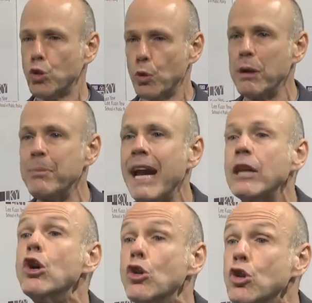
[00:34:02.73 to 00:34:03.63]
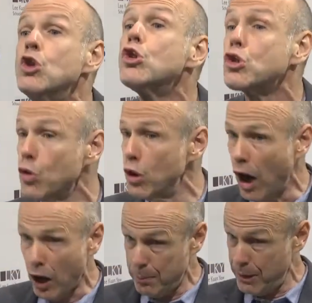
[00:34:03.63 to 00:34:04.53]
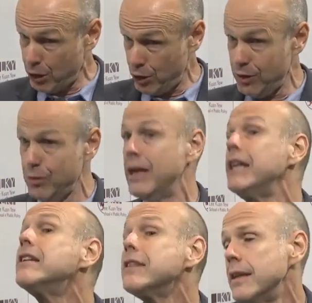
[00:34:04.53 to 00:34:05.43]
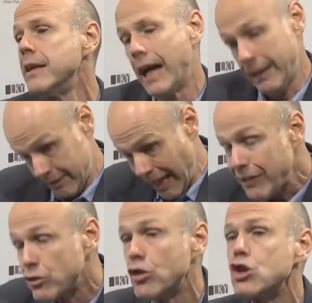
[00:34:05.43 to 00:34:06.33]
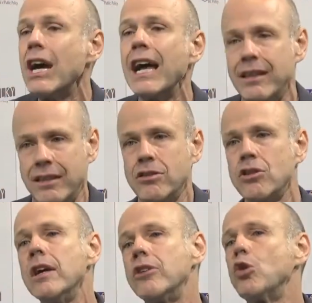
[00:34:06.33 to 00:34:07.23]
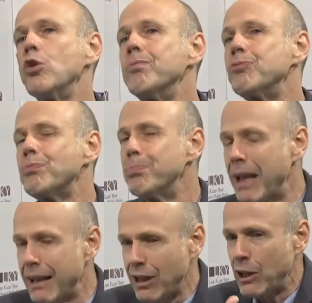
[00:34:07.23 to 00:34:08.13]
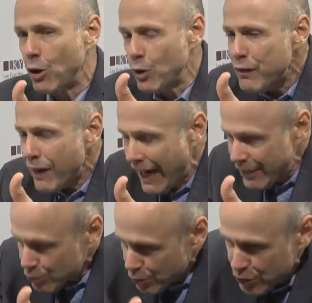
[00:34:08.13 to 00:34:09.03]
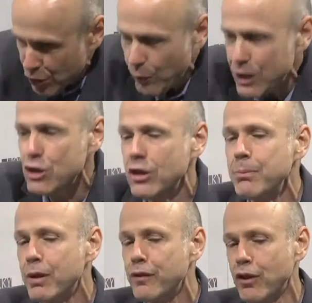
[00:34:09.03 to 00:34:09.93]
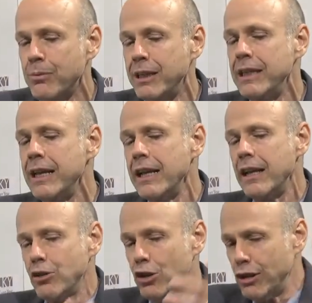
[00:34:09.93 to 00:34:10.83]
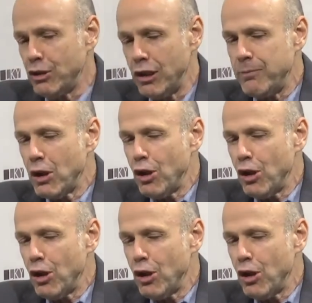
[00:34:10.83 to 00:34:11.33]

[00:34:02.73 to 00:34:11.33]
to remain neutral arbiter, right? And that's the challenge. So I don't know if I answered the question, but for me, the